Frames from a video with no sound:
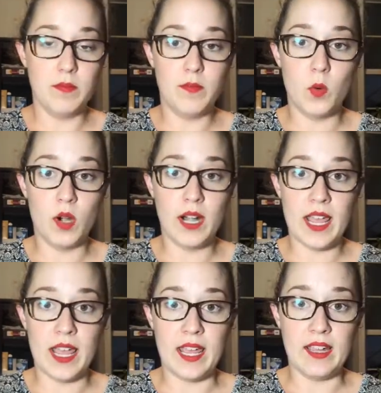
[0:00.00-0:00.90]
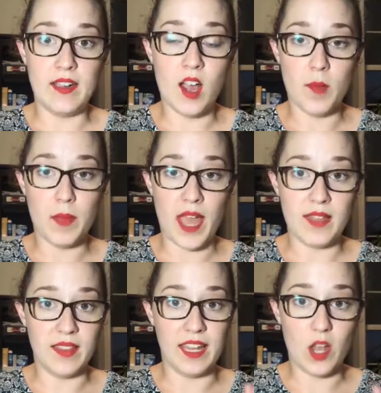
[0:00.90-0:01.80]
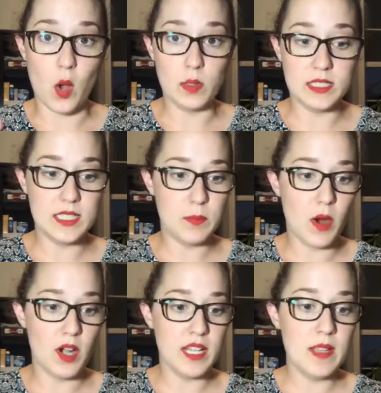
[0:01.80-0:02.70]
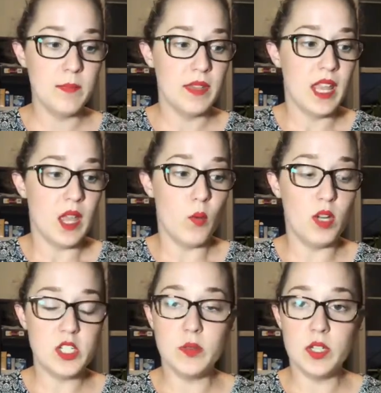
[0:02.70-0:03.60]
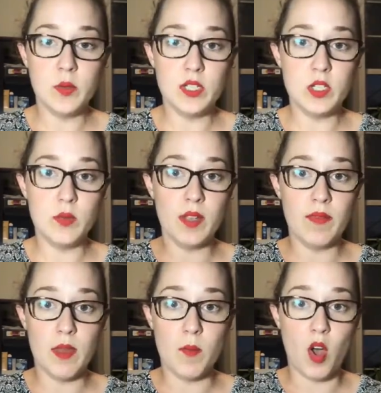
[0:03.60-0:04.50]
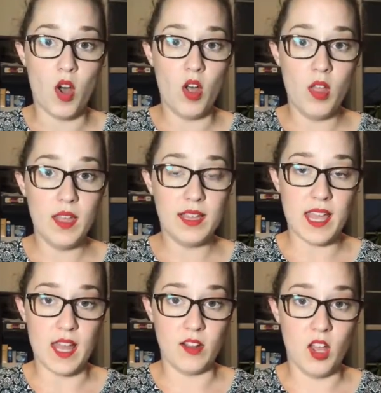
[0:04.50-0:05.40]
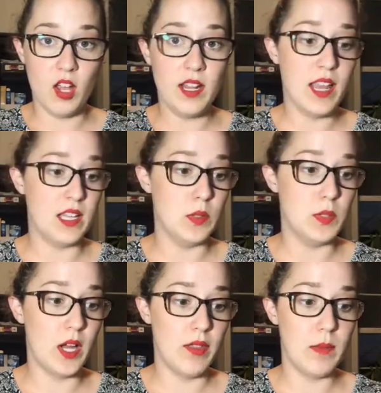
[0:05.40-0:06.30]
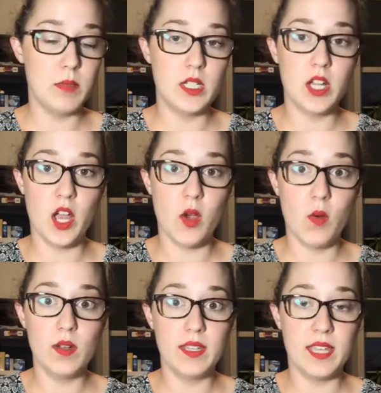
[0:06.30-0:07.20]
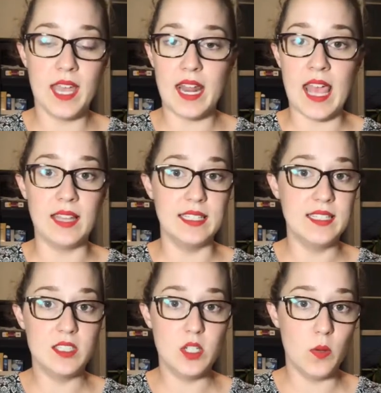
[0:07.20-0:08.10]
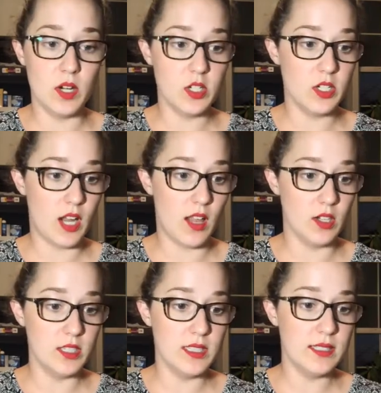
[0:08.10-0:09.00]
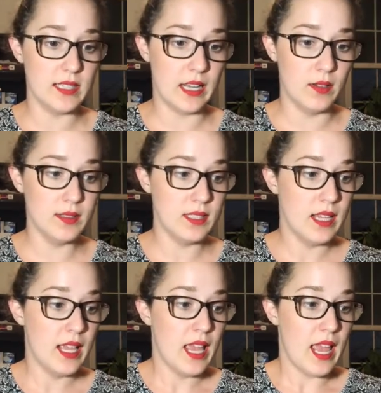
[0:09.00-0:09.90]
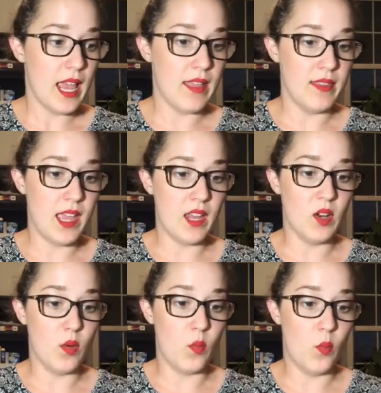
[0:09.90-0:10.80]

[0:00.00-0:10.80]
for a combat like hostess party. What you do is you give them all a catalog, and you tell them to go get at least $200 in sales. And then